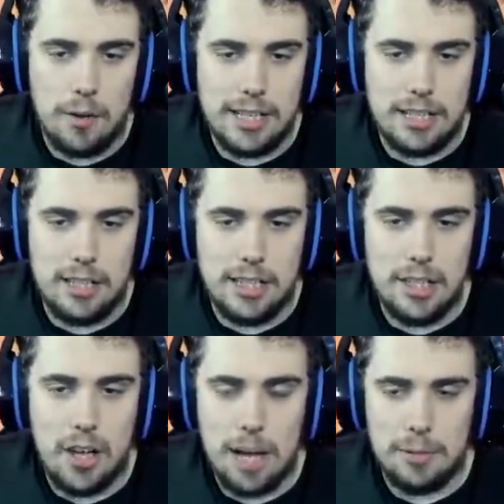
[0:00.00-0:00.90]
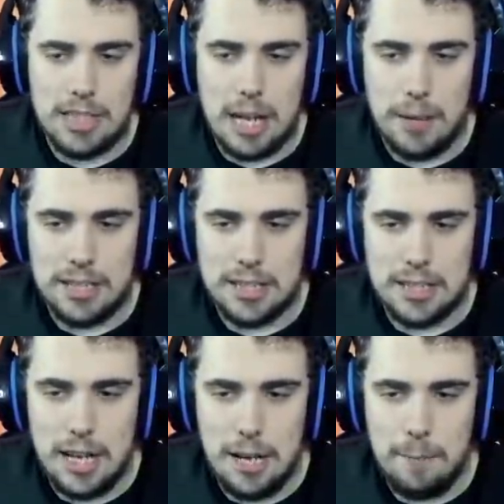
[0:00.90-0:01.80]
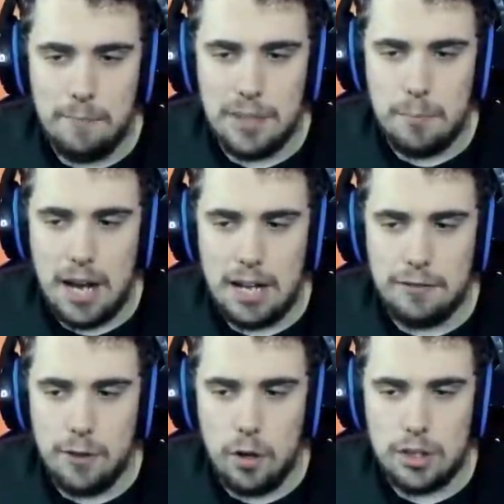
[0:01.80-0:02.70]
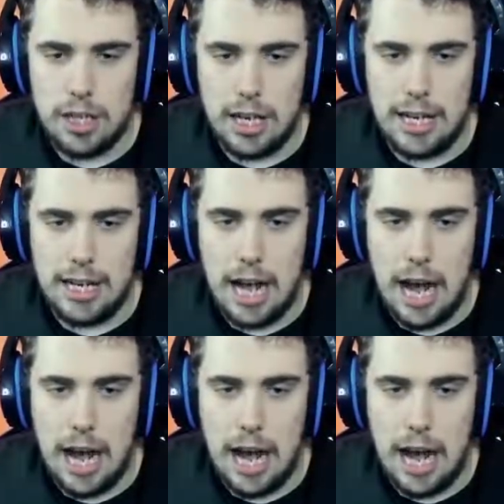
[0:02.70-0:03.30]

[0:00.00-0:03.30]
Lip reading: he's not able to get past the man, unfortunately.